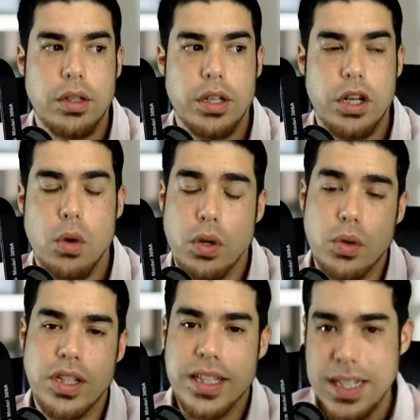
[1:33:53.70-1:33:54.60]
who
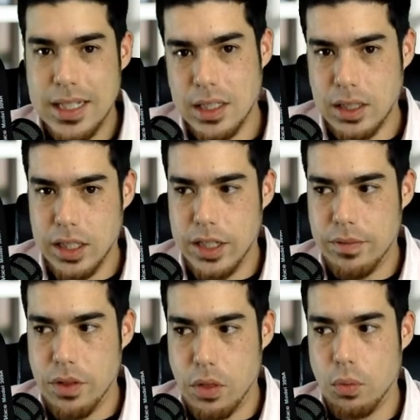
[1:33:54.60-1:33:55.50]
didn't live
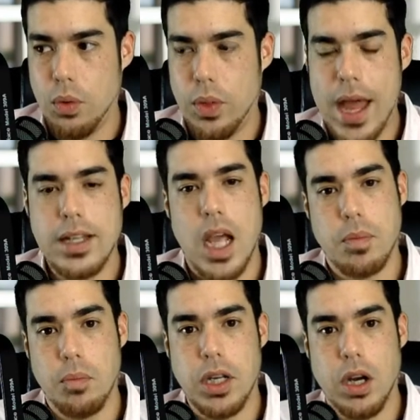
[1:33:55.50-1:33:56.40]
through that type
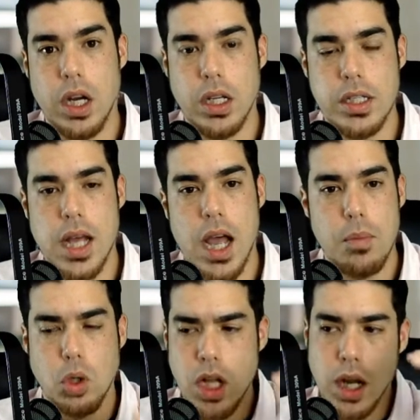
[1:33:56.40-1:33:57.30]
of period in time.
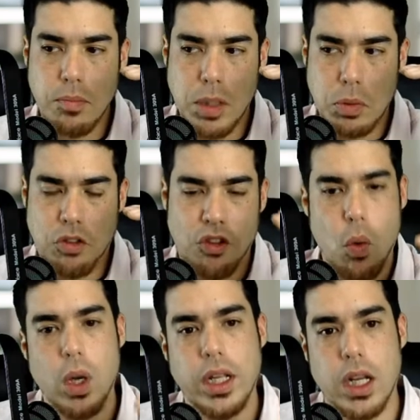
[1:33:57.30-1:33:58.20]
We're talking people
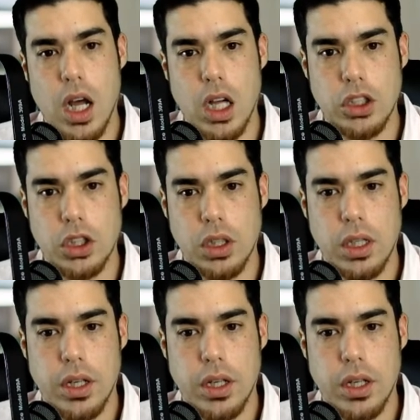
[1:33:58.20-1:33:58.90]
40 and under.